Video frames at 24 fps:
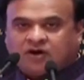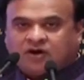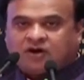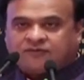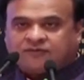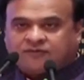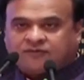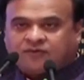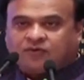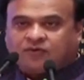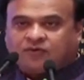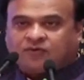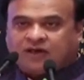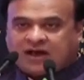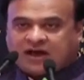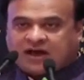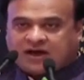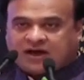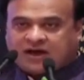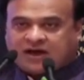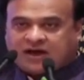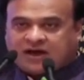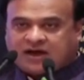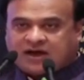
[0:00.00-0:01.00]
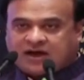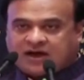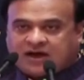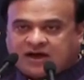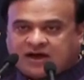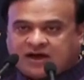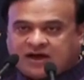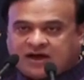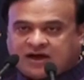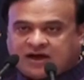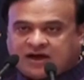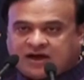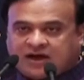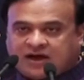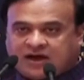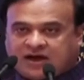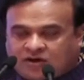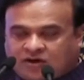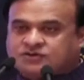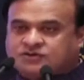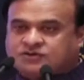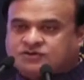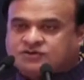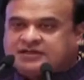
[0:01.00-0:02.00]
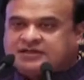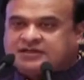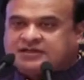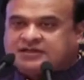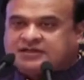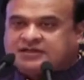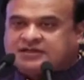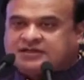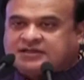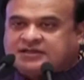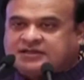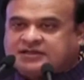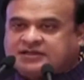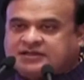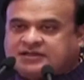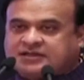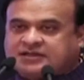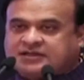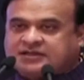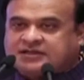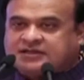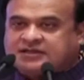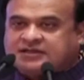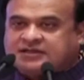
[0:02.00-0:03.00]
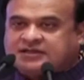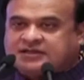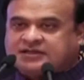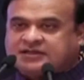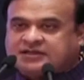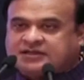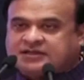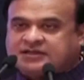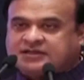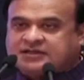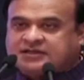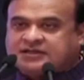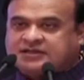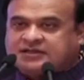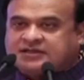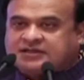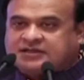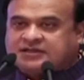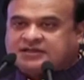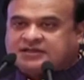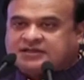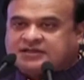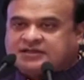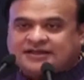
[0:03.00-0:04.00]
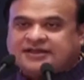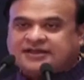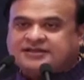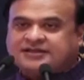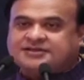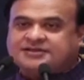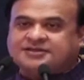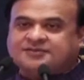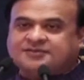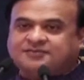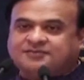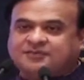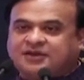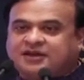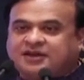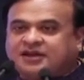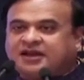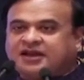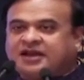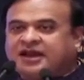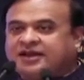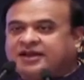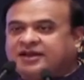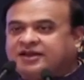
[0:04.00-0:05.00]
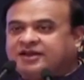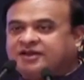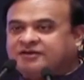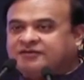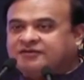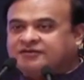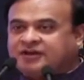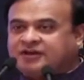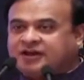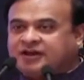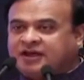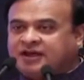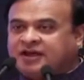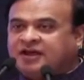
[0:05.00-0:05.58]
We are discussing about AI, ChatGPT kind of thing.